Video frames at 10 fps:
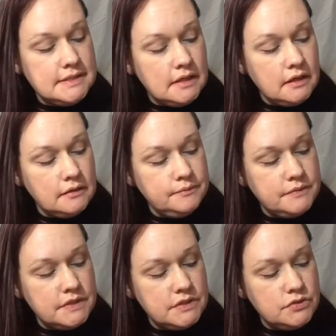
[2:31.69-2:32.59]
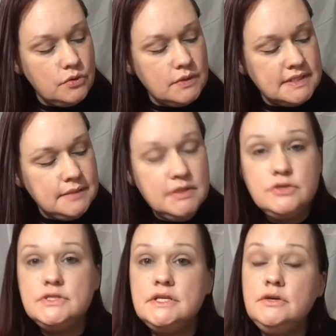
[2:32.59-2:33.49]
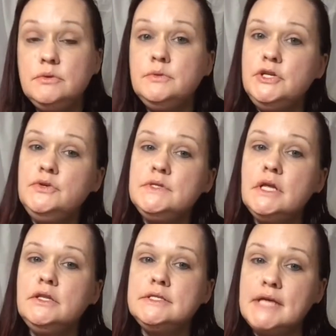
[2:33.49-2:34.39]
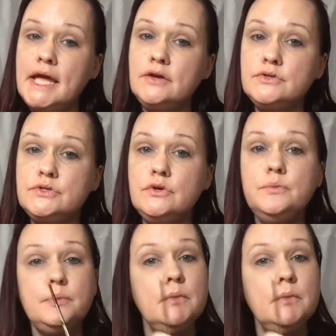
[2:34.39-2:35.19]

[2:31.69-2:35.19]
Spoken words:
a stroke similar to you would use on the tiger stroke.